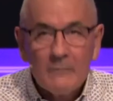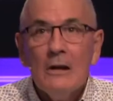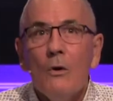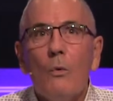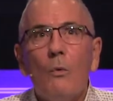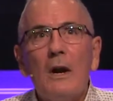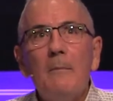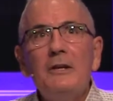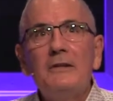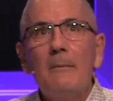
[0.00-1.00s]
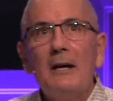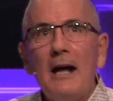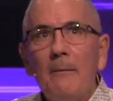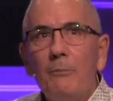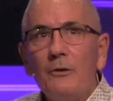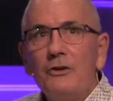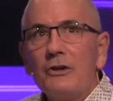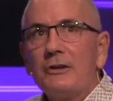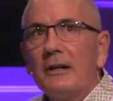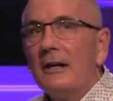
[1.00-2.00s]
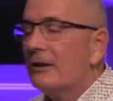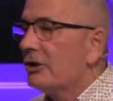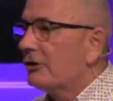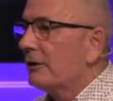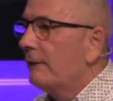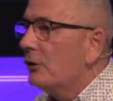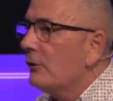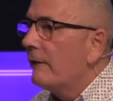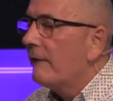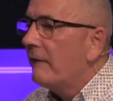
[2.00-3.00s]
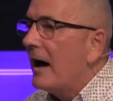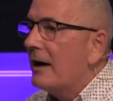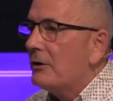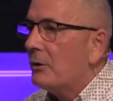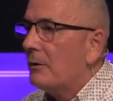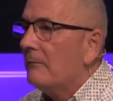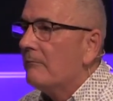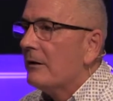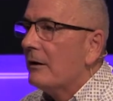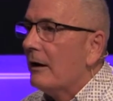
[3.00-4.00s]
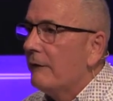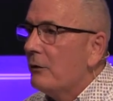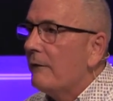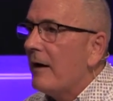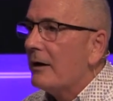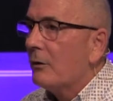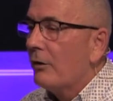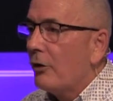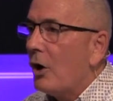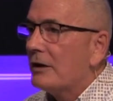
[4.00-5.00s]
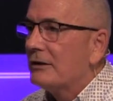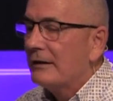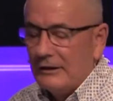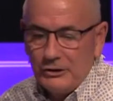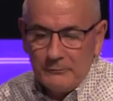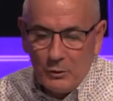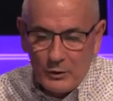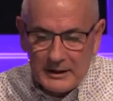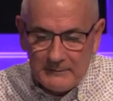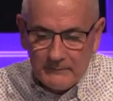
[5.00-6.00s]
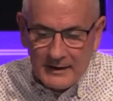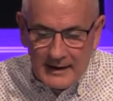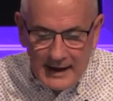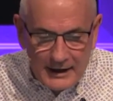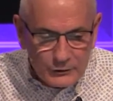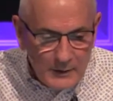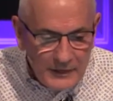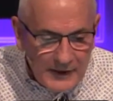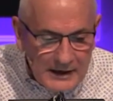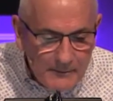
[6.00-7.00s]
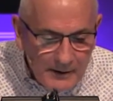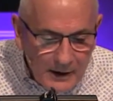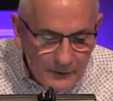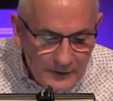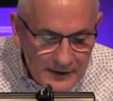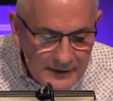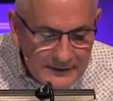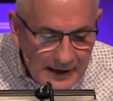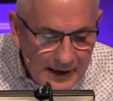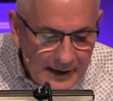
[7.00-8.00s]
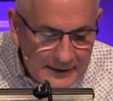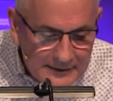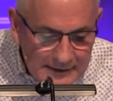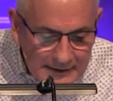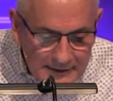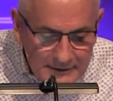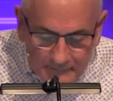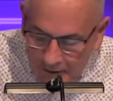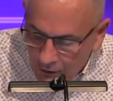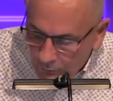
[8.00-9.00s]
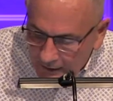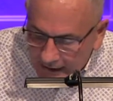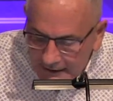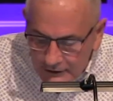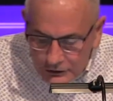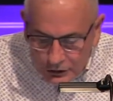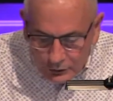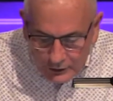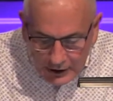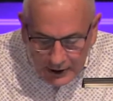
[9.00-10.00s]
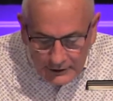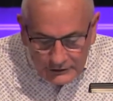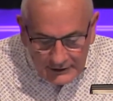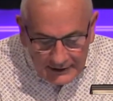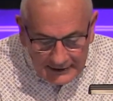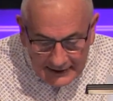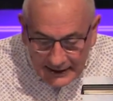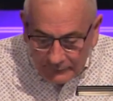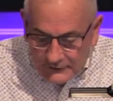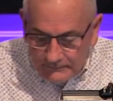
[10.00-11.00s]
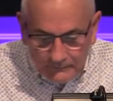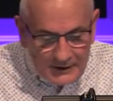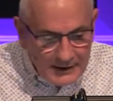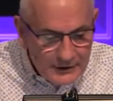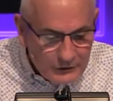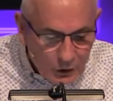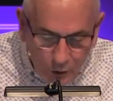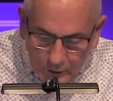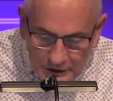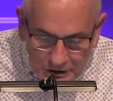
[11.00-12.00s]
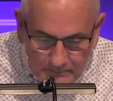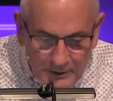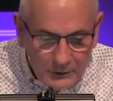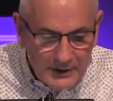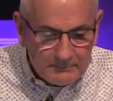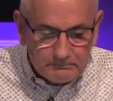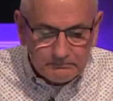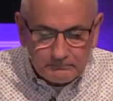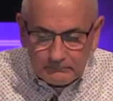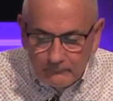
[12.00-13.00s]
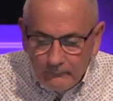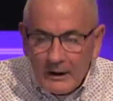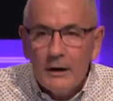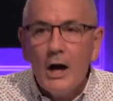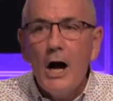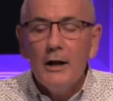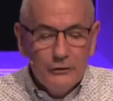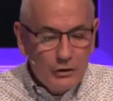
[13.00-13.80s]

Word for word: Well, well let me sum it up with just a, just a few final a few final thoughts this morning as we think about these ideas related to God's gift is the Holy Spirit, God's